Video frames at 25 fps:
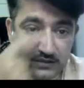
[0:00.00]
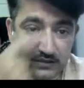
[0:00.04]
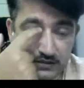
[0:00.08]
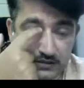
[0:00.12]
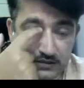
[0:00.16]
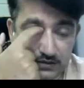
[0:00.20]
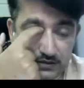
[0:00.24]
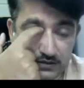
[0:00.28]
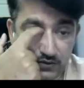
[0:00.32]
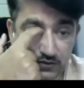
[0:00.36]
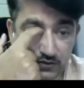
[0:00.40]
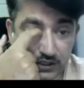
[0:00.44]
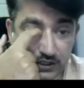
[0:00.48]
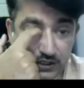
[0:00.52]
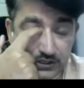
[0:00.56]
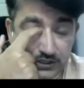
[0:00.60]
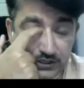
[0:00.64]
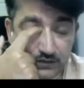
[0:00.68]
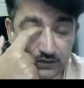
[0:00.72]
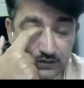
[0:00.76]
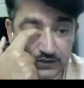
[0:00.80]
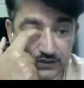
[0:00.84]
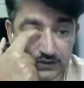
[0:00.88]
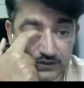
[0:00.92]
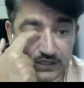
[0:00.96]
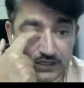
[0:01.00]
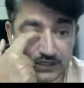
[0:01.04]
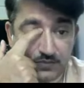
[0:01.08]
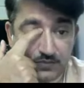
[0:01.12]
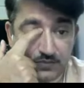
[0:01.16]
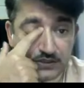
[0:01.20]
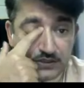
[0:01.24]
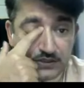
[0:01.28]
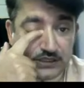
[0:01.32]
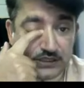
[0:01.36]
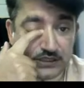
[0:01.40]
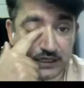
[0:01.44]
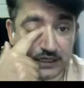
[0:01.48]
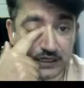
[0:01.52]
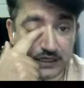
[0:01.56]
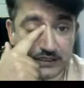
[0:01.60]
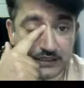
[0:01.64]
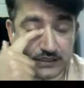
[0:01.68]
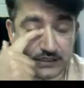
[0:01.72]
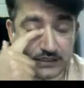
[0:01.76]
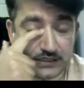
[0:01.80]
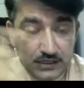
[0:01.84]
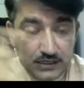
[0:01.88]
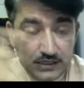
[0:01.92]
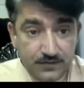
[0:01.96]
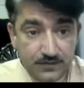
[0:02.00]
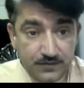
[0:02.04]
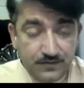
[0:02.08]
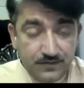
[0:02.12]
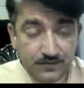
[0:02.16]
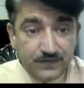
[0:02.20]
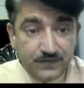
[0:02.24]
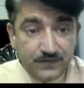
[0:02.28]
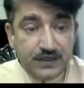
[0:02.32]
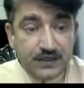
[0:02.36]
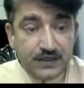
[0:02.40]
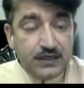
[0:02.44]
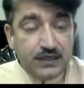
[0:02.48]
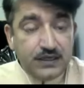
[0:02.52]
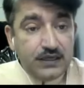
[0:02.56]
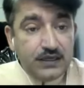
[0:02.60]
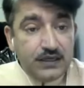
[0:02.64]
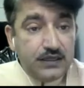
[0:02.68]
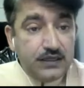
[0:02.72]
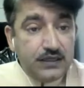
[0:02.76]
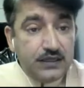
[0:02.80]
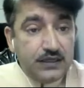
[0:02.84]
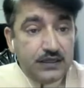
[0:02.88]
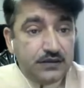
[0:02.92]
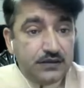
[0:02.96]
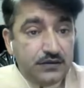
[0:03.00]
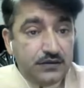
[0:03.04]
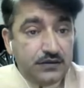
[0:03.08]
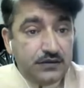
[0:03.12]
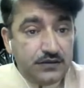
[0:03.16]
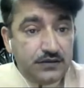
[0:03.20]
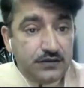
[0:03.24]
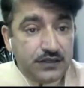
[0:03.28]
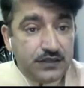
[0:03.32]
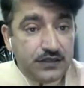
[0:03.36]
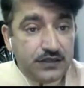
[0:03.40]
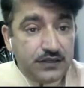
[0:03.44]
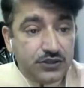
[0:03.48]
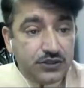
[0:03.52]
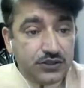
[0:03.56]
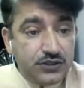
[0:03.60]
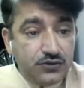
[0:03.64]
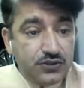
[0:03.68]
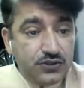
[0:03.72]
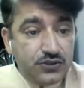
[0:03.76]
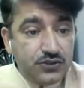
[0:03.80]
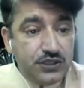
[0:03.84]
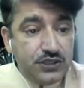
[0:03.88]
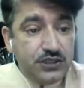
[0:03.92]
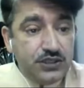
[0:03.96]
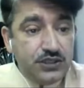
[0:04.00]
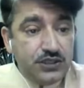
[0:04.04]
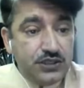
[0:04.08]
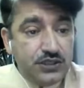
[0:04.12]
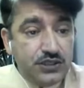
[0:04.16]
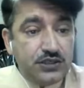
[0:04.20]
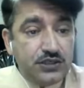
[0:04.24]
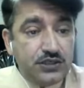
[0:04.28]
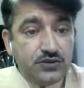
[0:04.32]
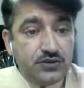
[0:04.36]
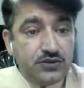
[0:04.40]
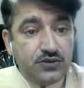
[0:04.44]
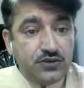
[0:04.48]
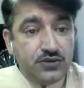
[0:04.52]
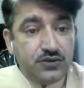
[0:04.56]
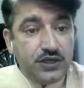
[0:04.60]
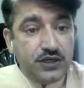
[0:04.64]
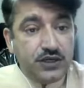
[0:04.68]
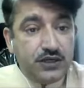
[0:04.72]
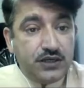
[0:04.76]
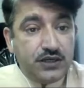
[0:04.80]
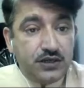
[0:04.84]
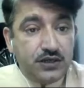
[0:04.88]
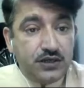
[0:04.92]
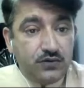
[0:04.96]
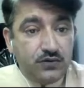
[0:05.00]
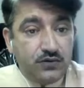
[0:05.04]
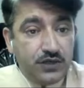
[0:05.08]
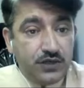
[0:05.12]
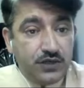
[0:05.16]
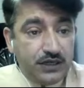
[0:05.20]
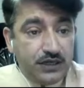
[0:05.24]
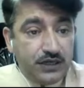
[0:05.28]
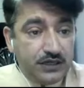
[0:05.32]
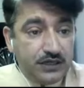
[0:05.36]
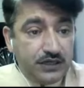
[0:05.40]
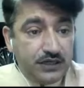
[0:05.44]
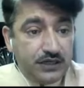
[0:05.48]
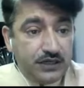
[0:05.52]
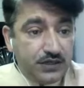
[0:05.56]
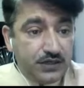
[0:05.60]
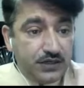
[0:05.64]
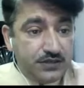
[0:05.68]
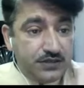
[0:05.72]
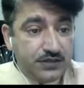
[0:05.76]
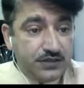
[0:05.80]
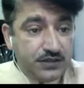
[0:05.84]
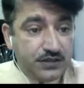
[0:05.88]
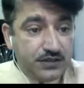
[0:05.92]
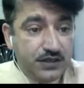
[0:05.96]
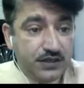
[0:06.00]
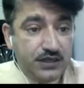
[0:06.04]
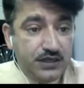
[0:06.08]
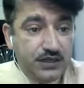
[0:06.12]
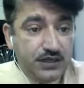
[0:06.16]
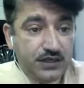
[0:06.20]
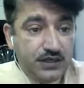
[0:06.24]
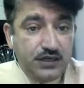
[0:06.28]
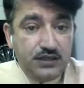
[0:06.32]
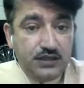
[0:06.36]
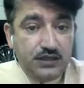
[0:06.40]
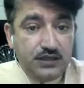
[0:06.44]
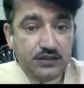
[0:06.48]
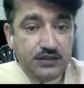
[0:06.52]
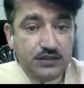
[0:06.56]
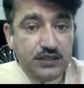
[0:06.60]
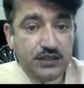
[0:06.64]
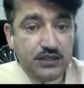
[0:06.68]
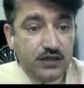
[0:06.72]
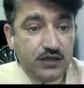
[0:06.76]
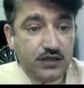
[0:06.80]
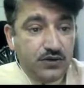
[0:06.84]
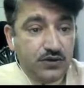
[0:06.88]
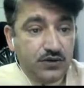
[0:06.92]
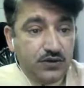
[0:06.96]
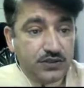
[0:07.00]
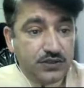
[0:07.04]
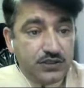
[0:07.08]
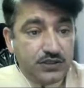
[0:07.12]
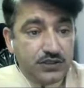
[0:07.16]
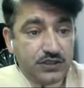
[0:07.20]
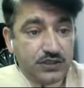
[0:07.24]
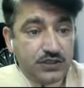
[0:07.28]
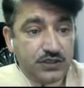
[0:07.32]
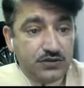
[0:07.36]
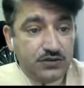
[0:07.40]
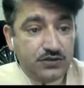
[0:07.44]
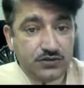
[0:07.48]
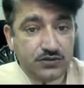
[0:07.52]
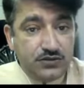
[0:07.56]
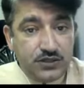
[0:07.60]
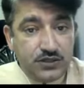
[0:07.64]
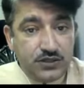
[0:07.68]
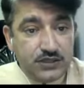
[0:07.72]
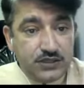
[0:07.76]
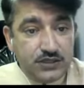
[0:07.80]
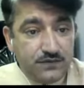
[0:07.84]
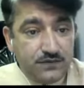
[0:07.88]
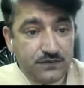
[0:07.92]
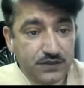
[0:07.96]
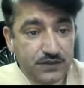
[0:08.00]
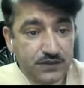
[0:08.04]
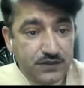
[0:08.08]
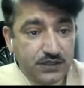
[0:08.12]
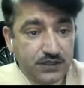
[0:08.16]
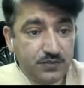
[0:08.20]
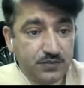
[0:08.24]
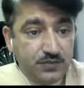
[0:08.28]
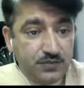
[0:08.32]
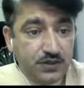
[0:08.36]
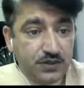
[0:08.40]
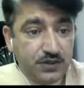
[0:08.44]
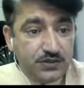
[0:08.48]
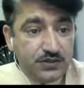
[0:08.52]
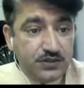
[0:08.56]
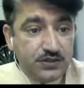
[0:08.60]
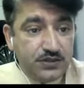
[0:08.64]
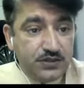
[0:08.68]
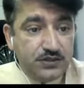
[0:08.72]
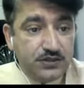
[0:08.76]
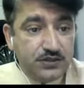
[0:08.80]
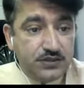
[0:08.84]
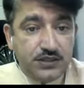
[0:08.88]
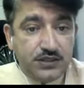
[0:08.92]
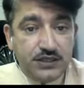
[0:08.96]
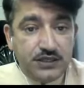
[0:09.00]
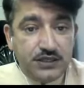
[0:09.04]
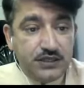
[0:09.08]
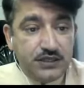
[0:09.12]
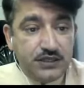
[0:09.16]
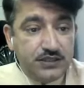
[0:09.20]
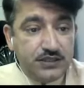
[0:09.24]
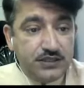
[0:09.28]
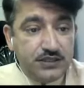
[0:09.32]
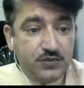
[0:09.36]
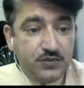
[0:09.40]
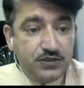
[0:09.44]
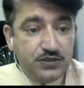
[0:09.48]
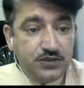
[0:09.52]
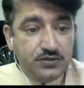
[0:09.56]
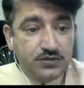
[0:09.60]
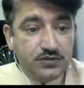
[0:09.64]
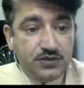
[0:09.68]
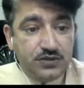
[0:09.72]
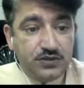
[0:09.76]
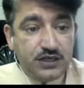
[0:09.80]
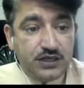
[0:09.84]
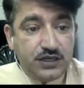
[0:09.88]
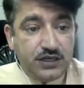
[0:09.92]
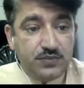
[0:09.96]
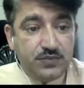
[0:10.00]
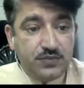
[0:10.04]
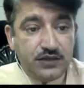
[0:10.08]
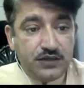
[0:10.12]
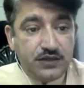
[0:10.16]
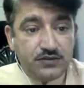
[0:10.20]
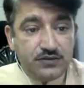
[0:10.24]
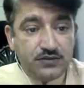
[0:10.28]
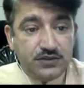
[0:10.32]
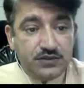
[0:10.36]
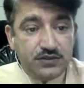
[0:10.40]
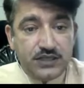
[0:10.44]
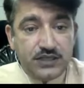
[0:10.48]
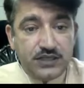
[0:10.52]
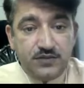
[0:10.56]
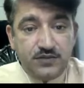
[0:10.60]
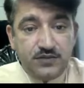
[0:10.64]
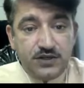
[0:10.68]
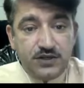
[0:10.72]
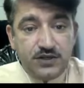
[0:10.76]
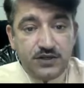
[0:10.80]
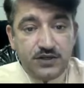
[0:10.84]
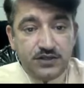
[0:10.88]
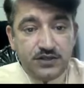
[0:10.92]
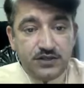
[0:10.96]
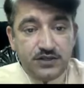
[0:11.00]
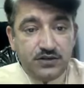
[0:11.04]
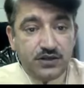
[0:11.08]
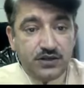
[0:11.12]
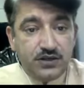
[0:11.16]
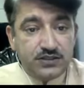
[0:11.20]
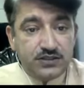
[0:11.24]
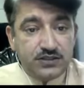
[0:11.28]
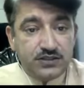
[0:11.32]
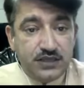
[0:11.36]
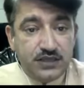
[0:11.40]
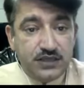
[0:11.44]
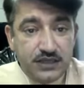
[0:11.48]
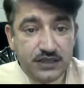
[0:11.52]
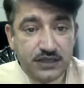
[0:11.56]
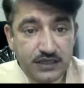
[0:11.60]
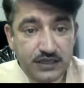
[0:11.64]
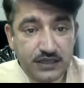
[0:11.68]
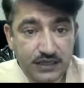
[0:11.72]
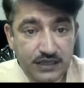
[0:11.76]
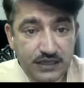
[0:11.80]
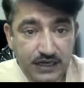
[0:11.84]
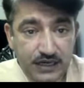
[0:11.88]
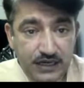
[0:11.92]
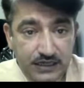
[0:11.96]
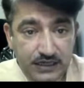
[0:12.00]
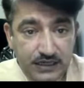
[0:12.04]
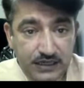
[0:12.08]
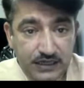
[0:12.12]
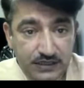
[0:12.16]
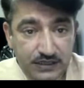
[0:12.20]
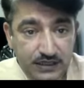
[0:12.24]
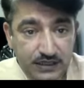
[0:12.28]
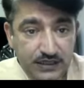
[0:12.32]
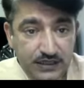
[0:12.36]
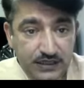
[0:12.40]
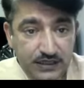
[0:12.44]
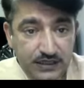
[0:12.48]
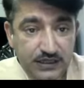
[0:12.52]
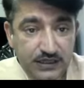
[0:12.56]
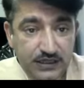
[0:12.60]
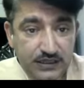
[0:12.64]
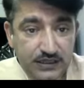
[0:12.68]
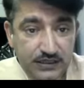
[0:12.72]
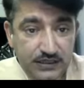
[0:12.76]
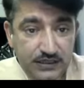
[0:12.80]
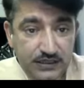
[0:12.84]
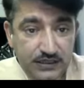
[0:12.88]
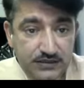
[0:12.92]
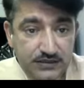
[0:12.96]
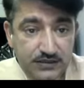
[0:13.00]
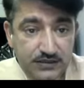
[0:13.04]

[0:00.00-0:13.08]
location of the samples collected. The red shows the Cenozoic volcanic rocks. The yellow is the Cenozoic surficial deposits. The green is the Mesozoic and Paleozoic sedimentary rocks. And the area that